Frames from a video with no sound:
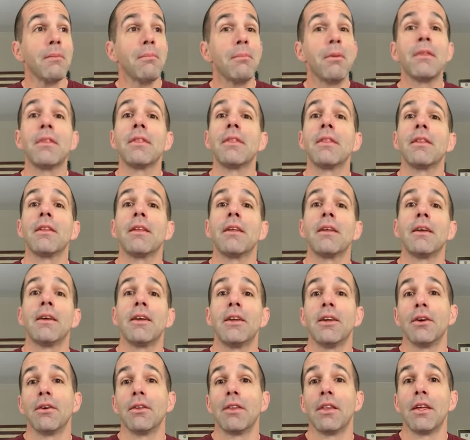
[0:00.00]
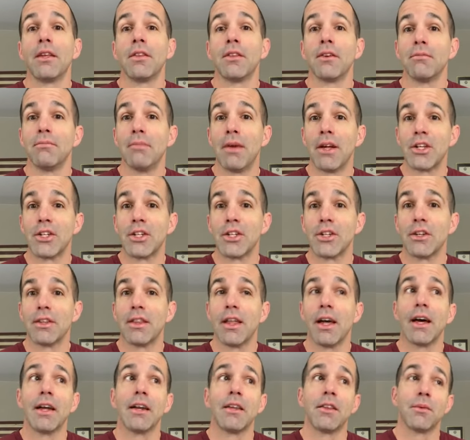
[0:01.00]
But, you know, they either mentioned
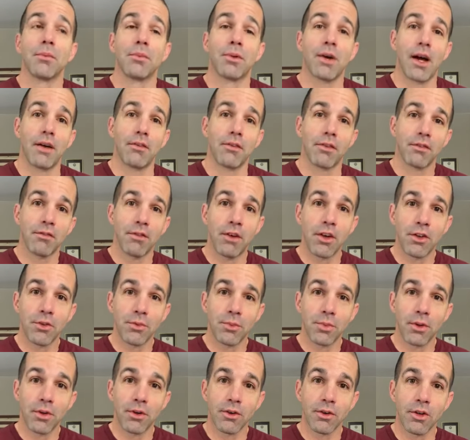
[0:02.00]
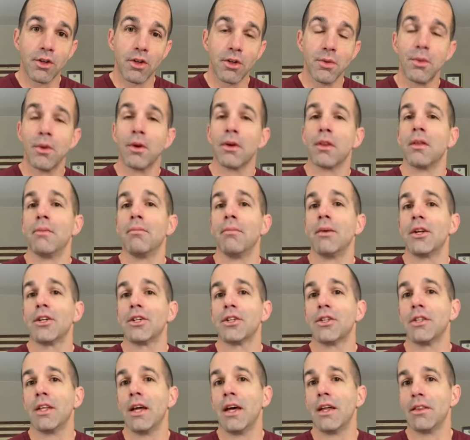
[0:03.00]
that in the private Facebook group or they
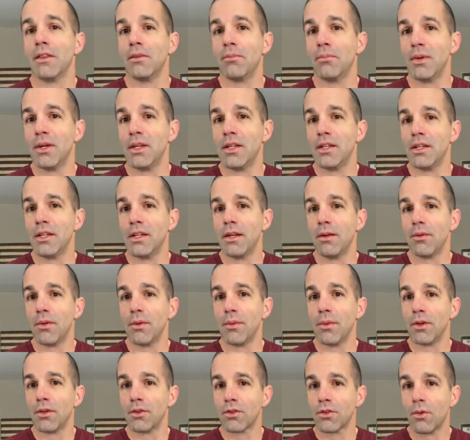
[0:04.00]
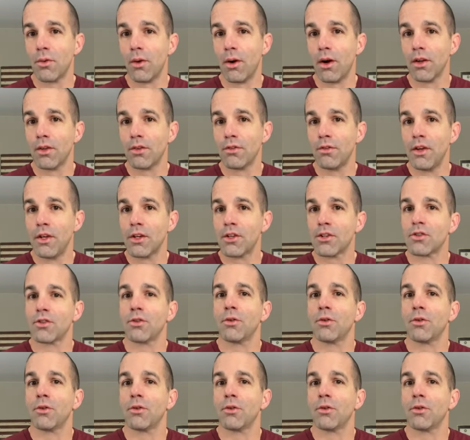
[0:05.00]
mentioned that in the BTWB squads feature.